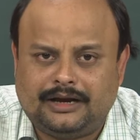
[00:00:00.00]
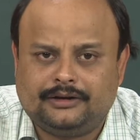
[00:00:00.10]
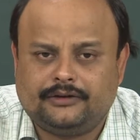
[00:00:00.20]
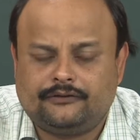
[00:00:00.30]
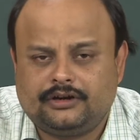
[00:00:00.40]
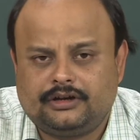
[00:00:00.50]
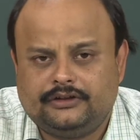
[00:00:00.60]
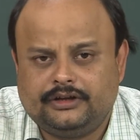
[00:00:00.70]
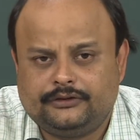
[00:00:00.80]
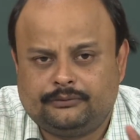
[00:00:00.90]
and definitely
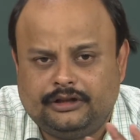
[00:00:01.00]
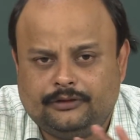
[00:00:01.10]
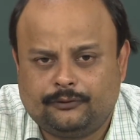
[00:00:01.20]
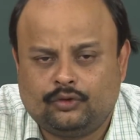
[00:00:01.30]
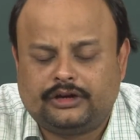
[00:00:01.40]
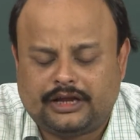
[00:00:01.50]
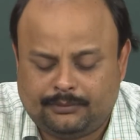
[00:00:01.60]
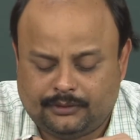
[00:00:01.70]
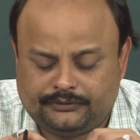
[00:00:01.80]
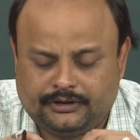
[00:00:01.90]
there is mainly 4
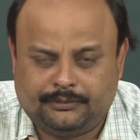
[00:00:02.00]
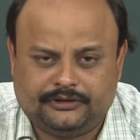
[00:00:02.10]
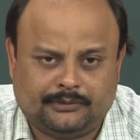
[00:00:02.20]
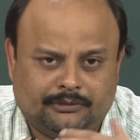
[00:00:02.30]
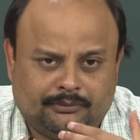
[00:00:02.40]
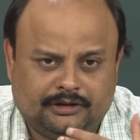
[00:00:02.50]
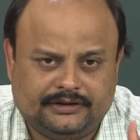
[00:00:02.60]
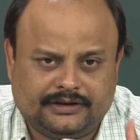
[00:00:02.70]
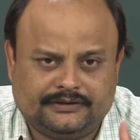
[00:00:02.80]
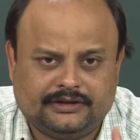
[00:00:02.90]
type of shape is available,
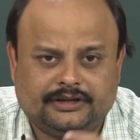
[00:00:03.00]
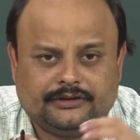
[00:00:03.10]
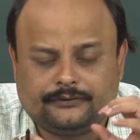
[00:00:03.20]
as I said,